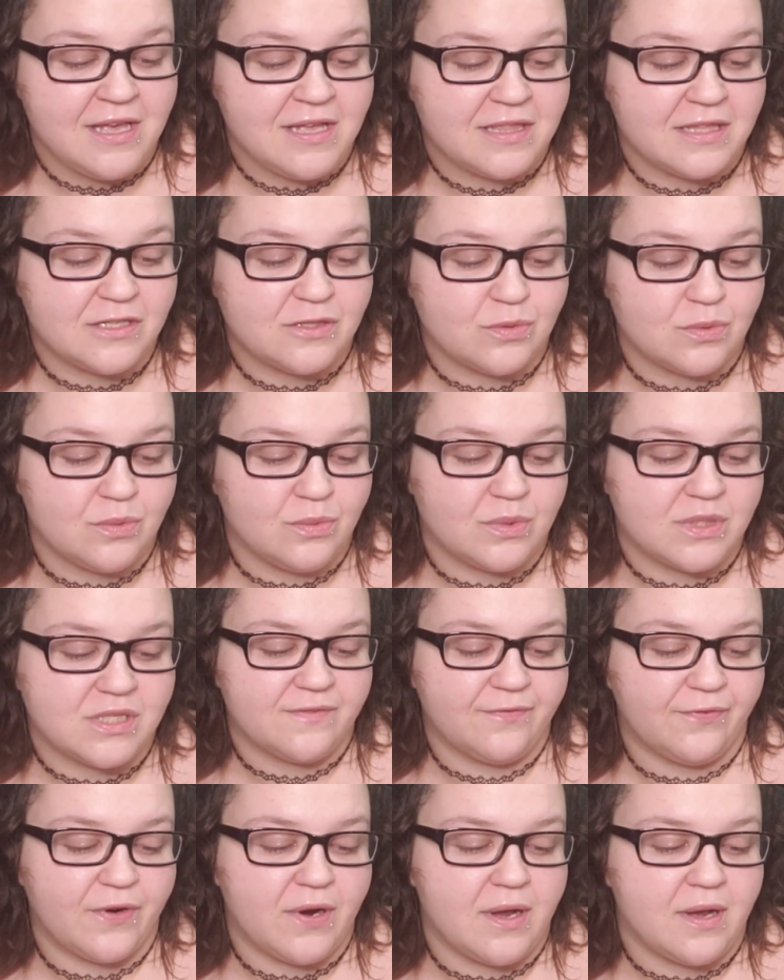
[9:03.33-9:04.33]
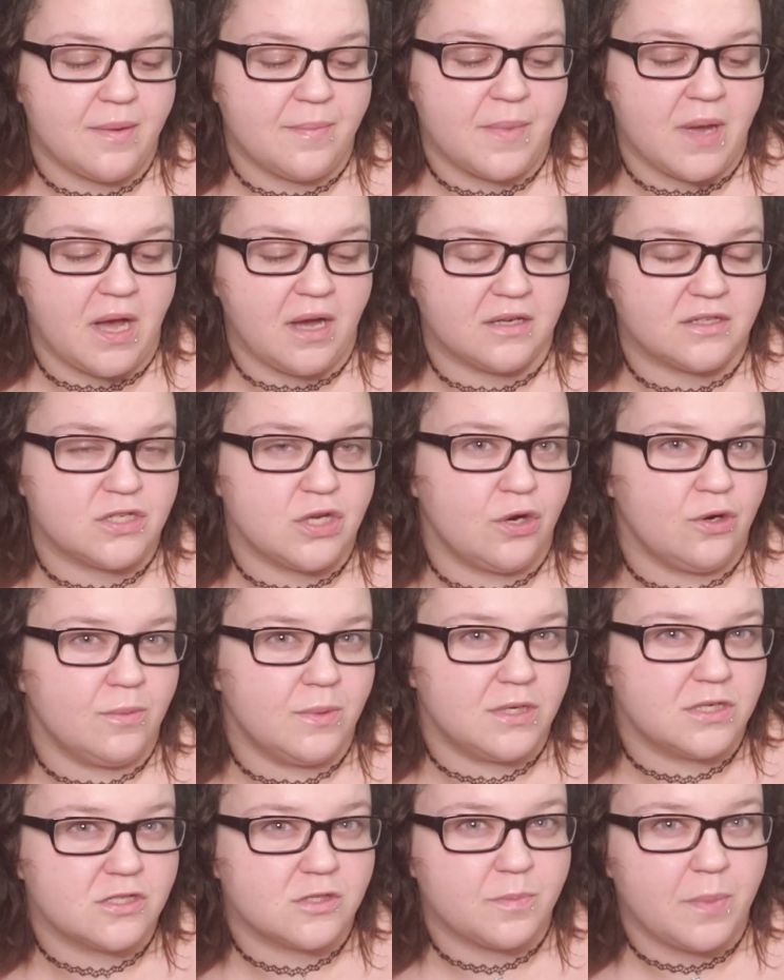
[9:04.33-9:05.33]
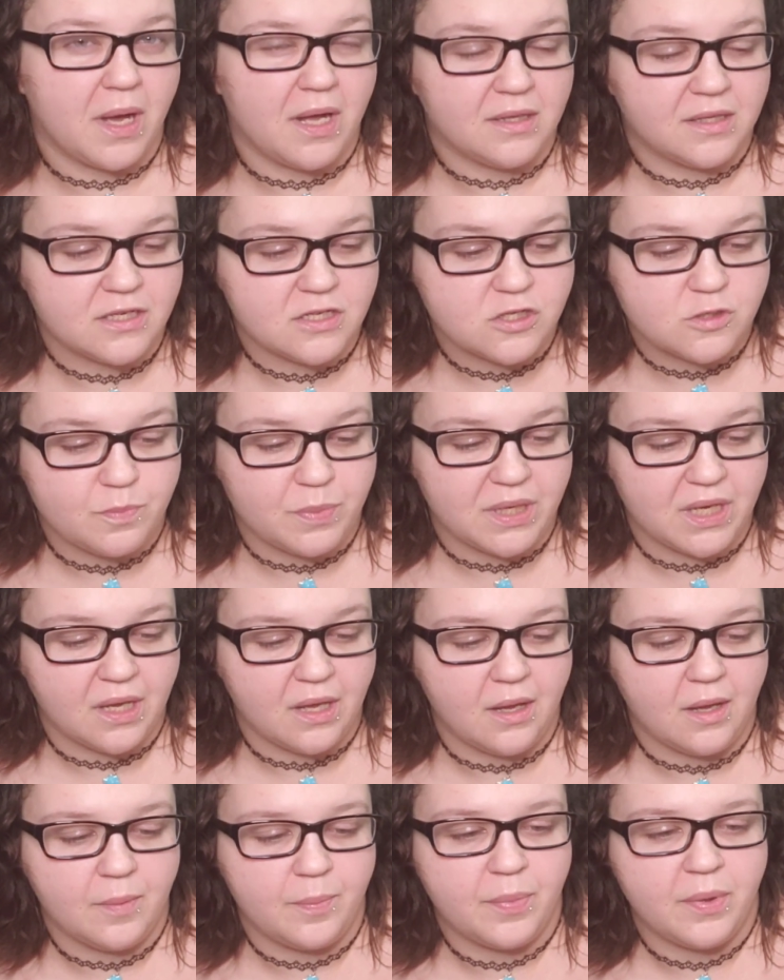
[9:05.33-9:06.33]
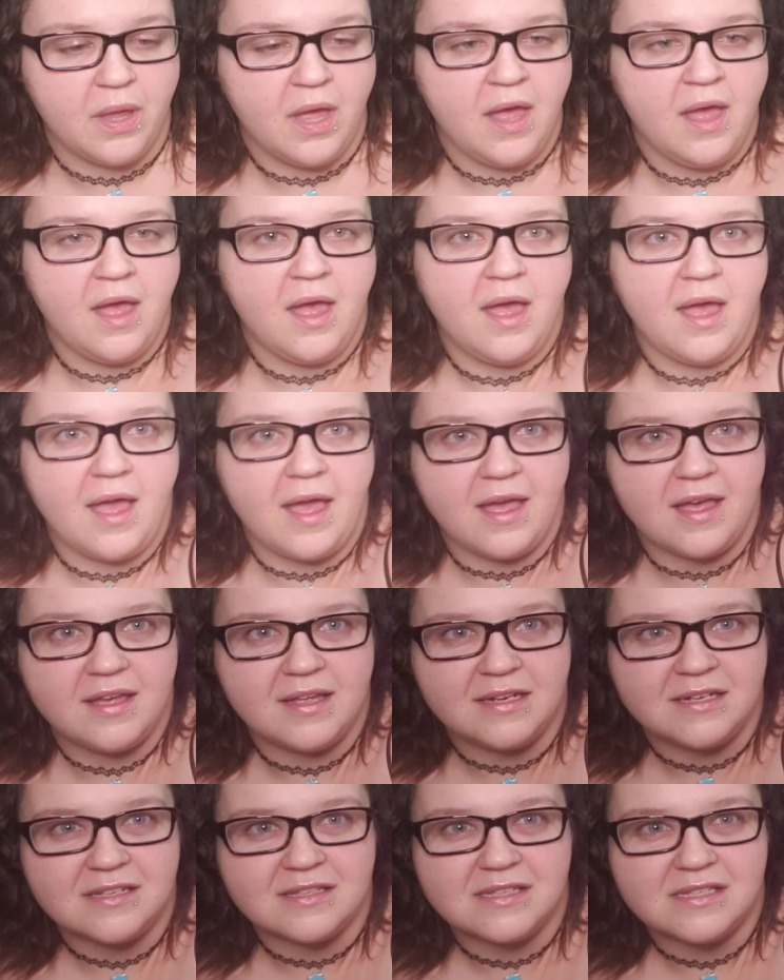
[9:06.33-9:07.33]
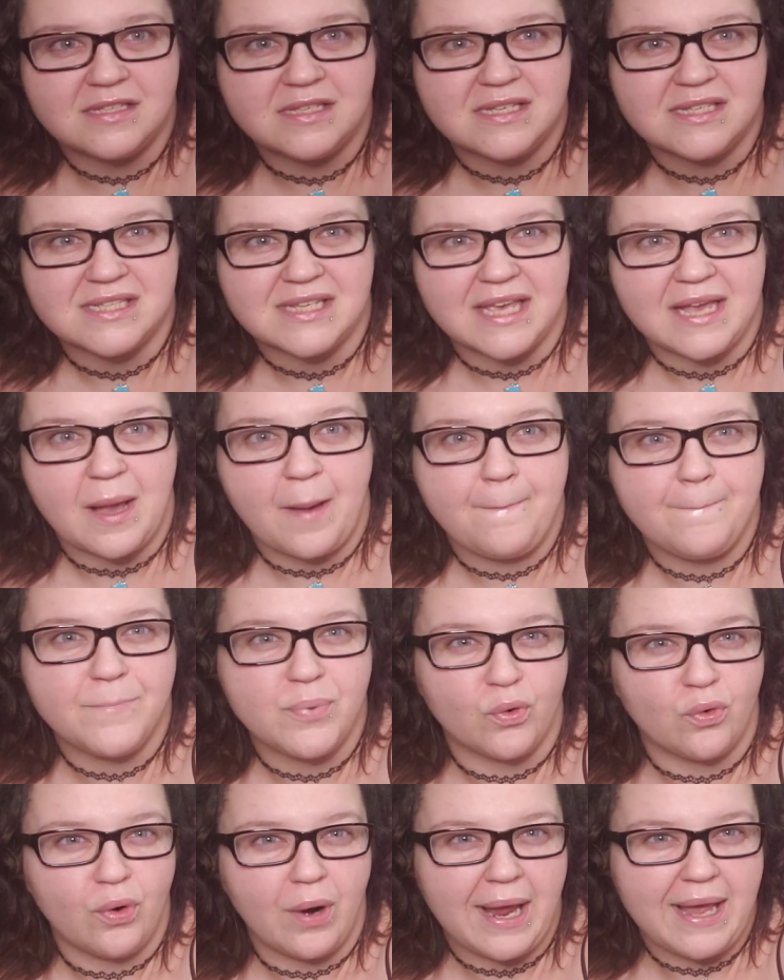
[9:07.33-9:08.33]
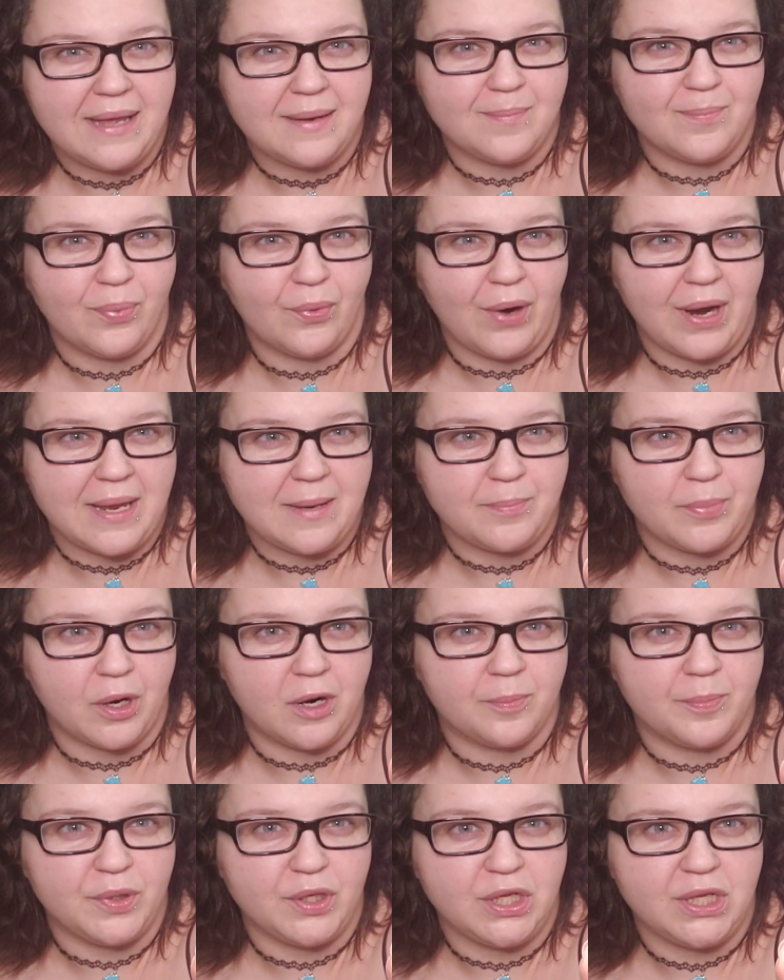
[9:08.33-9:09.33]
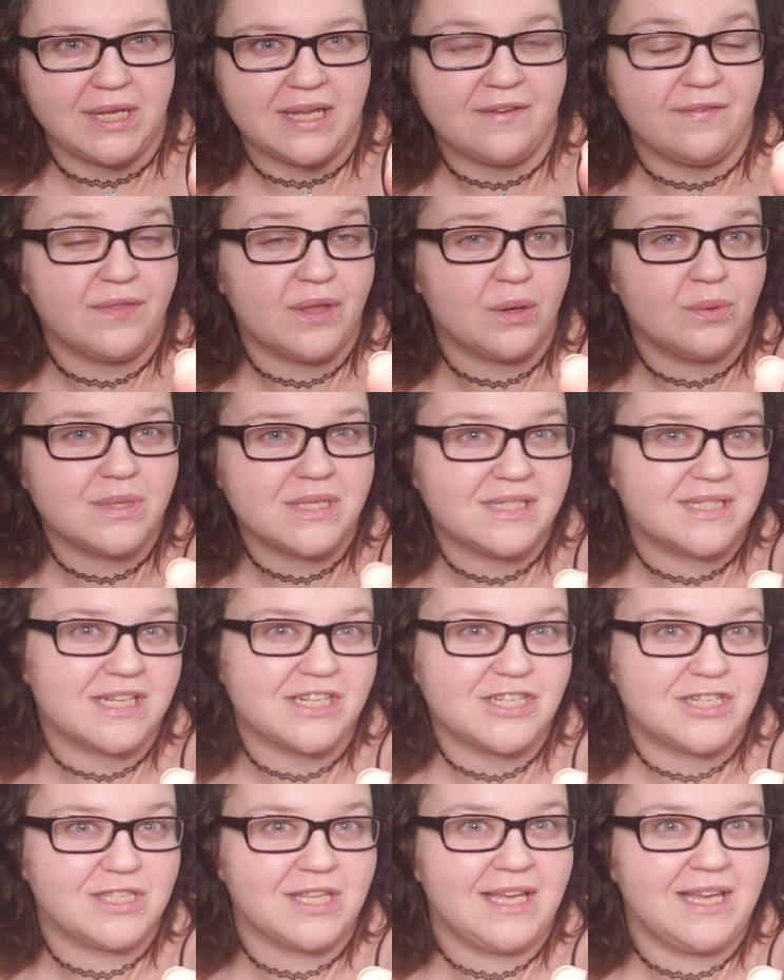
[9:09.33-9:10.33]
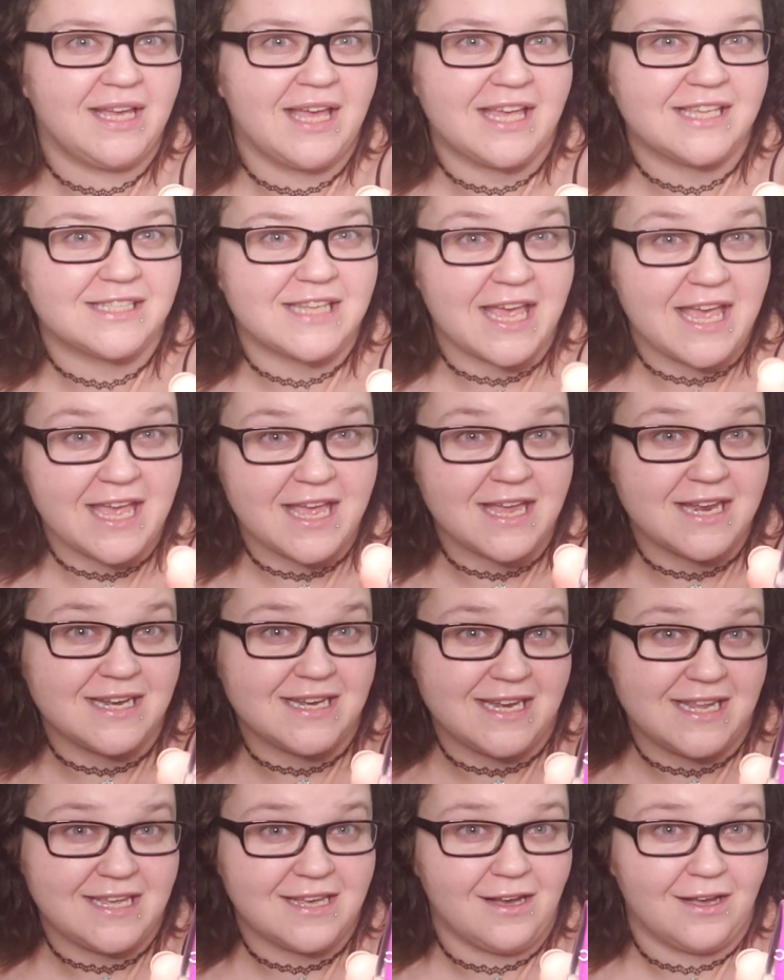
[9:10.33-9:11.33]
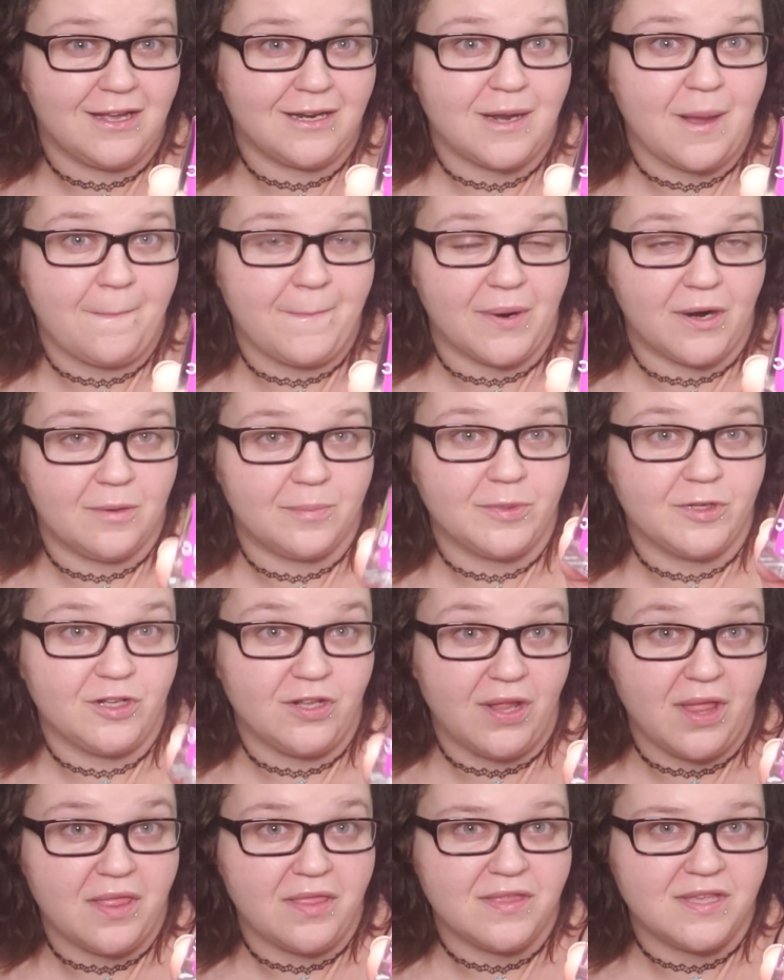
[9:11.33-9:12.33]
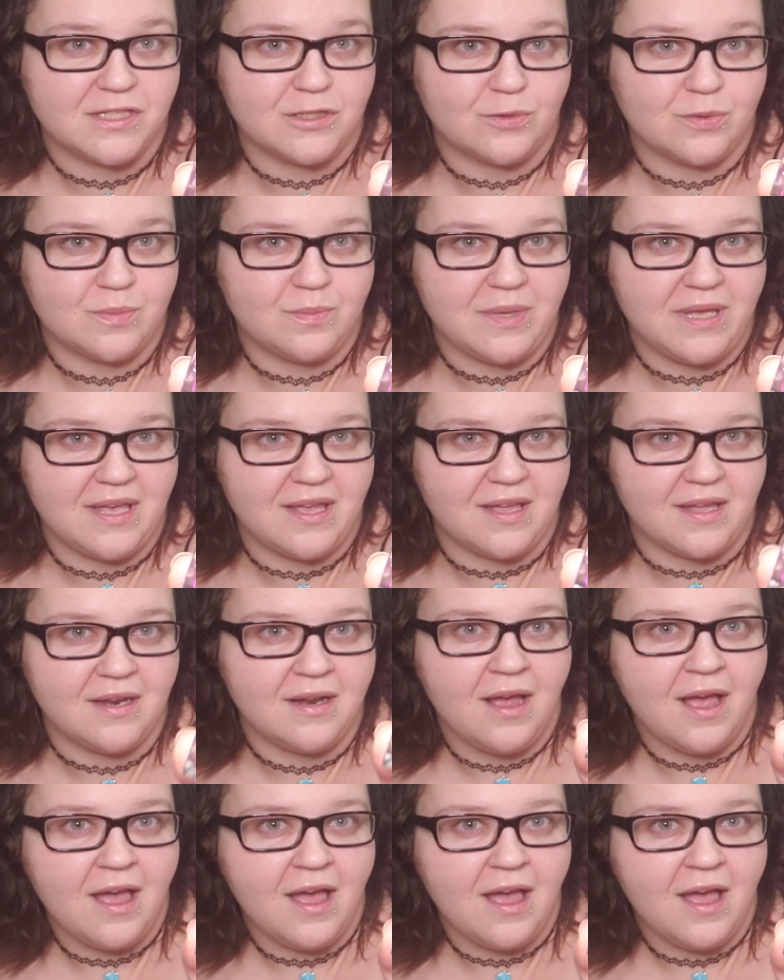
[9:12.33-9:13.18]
This one from October's Polish Pickup, and this is like a bright, bright purple. If there was such thing as a neon purple, this would be it.